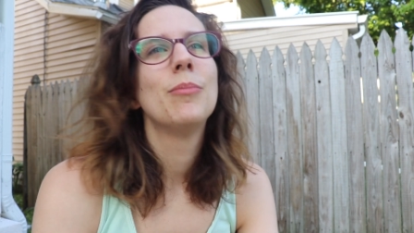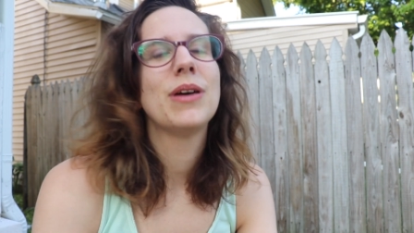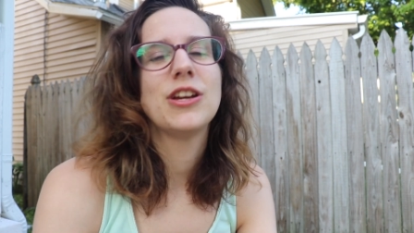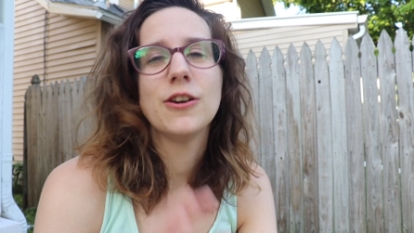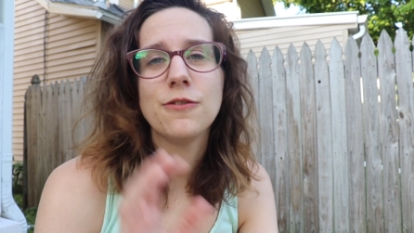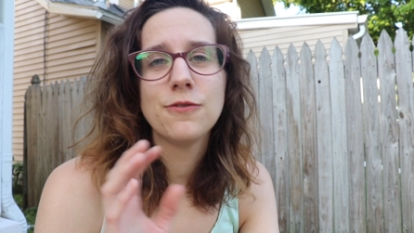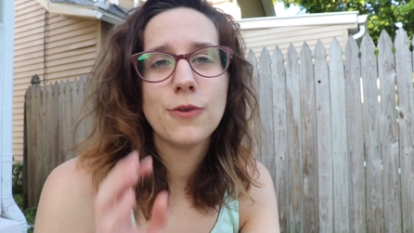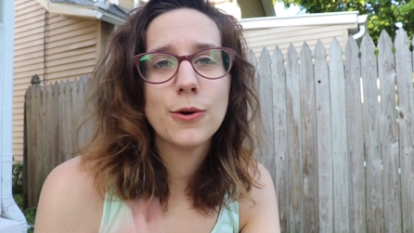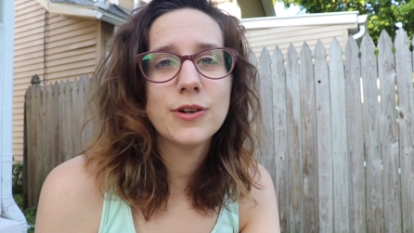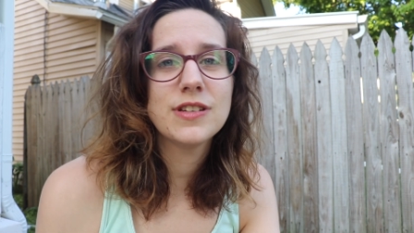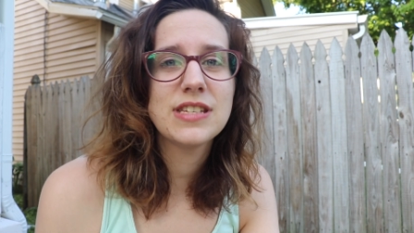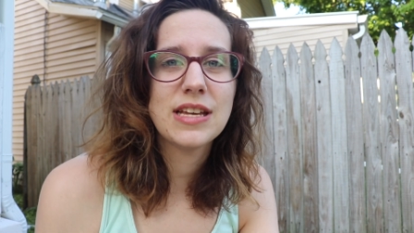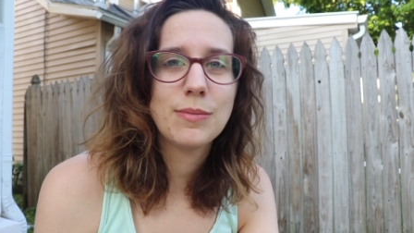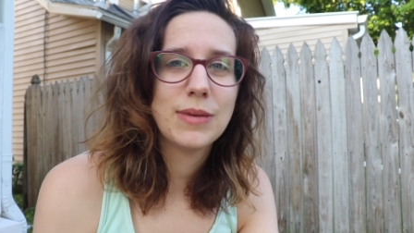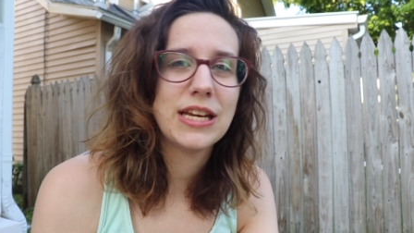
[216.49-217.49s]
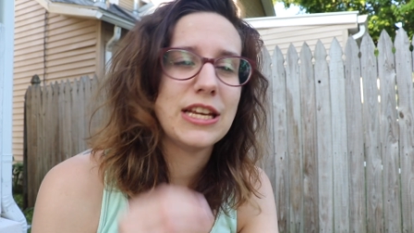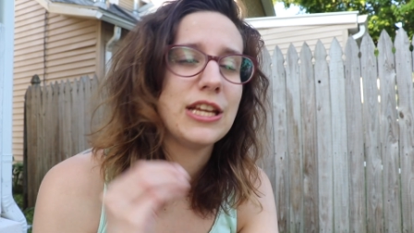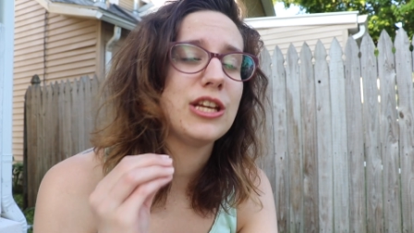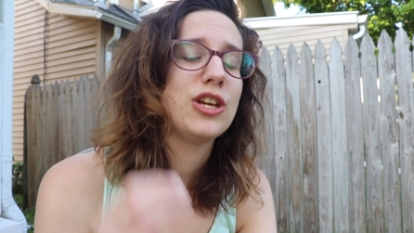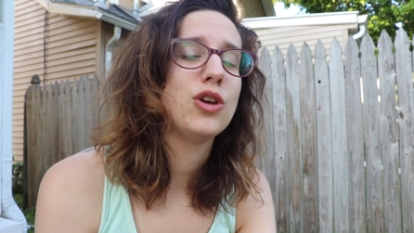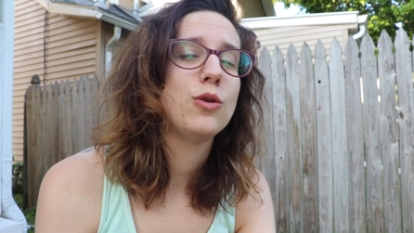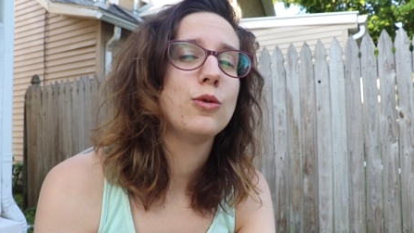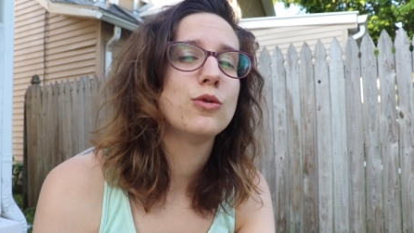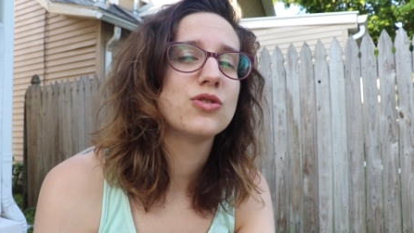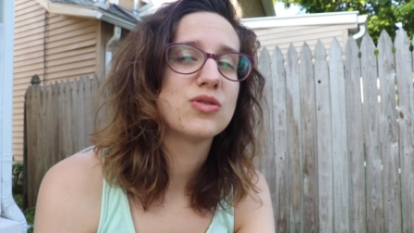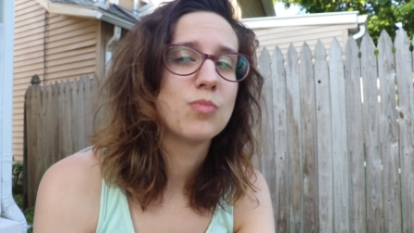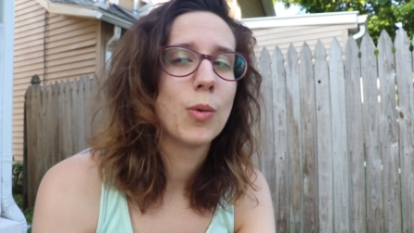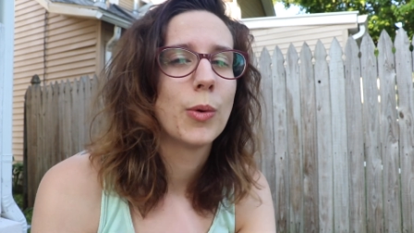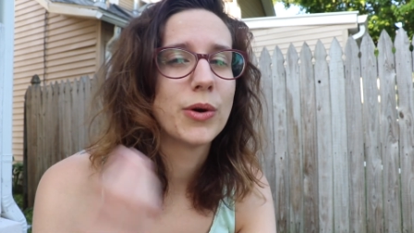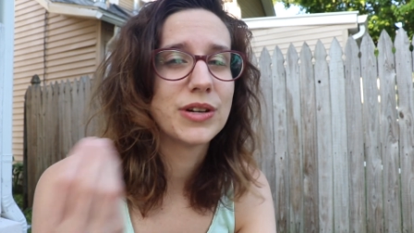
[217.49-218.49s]
but you're forcing me to
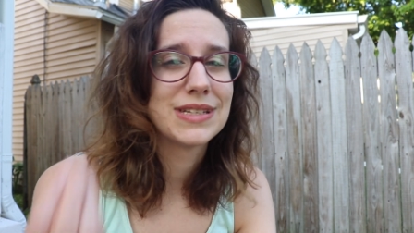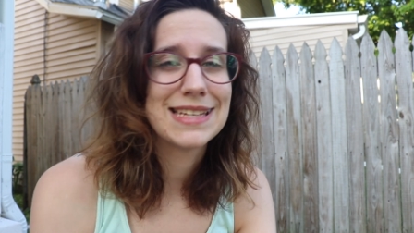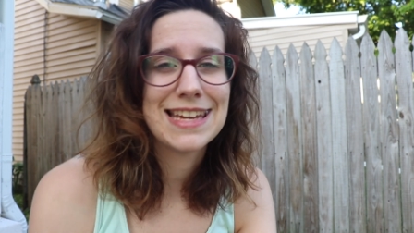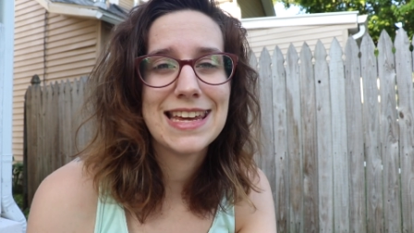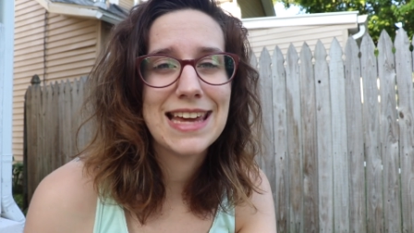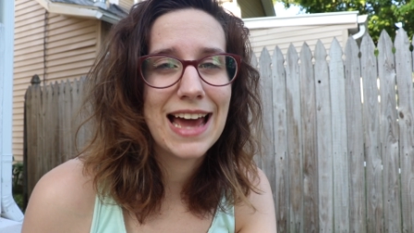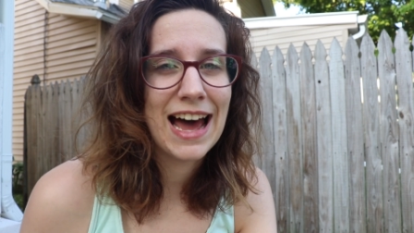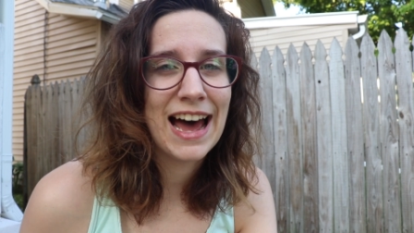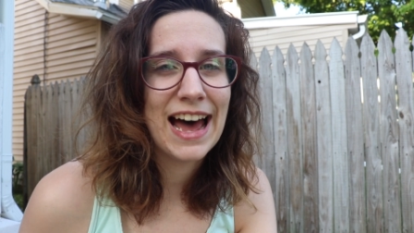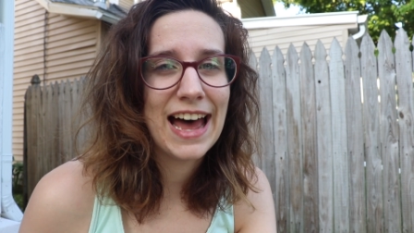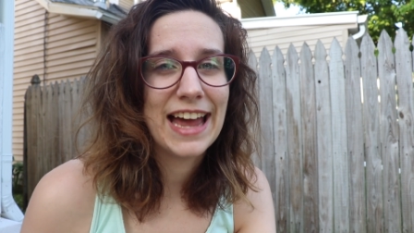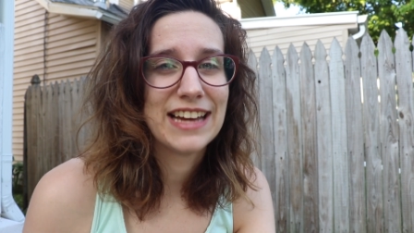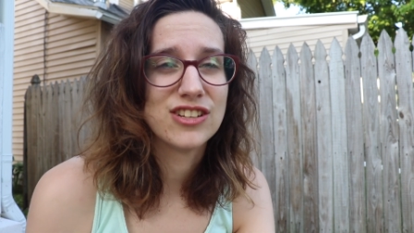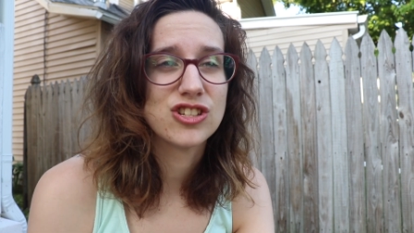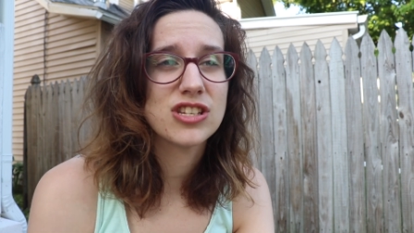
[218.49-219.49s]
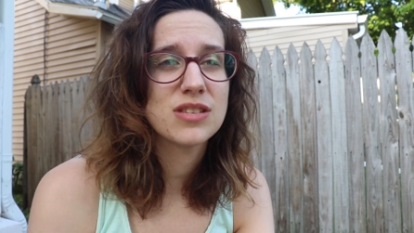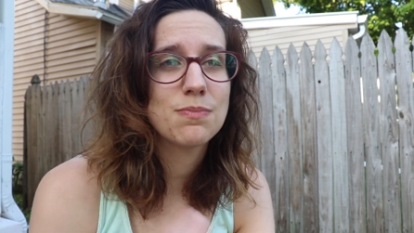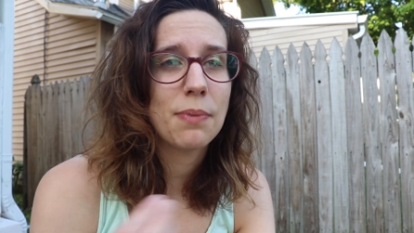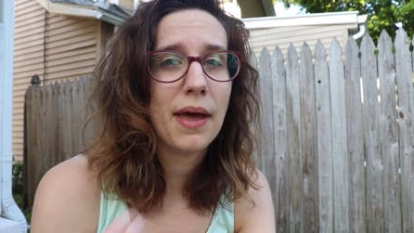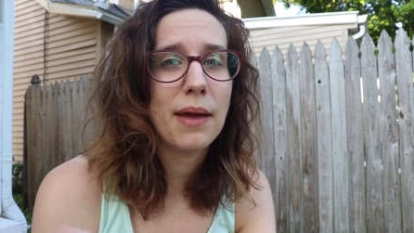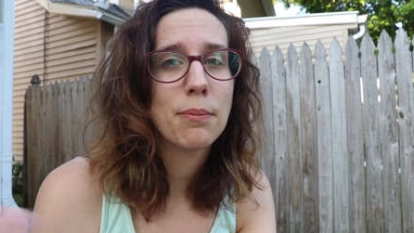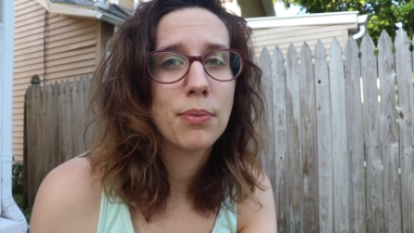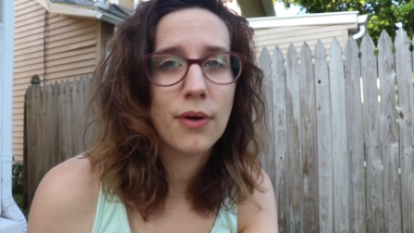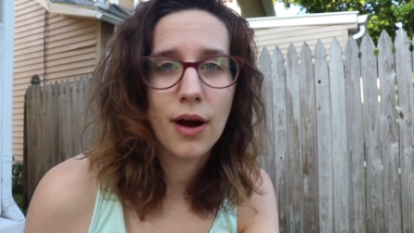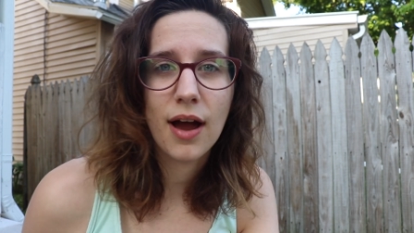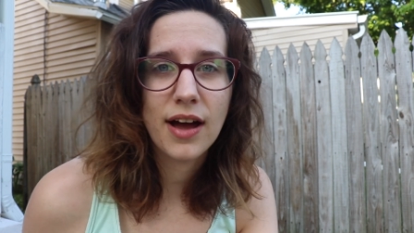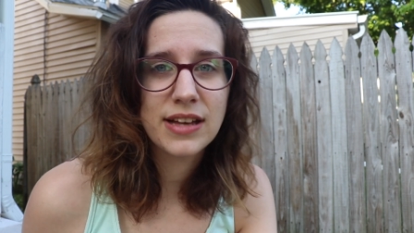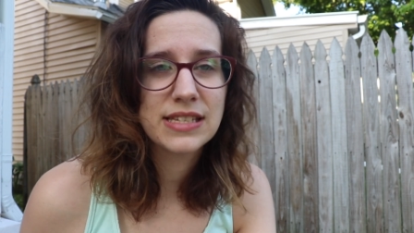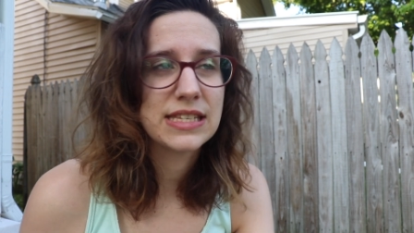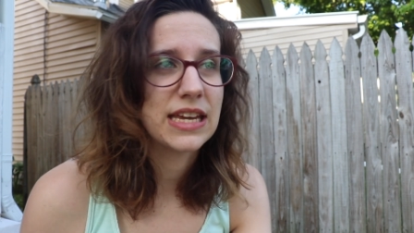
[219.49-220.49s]
use more T I just by
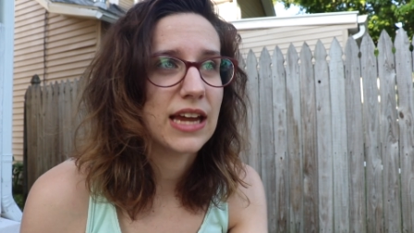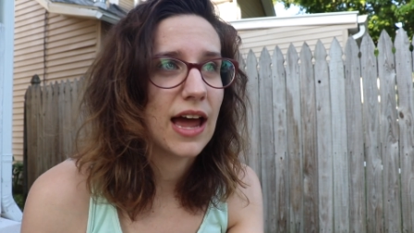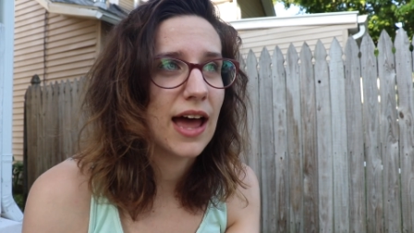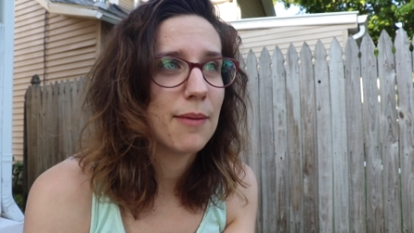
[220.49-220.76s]
proxy.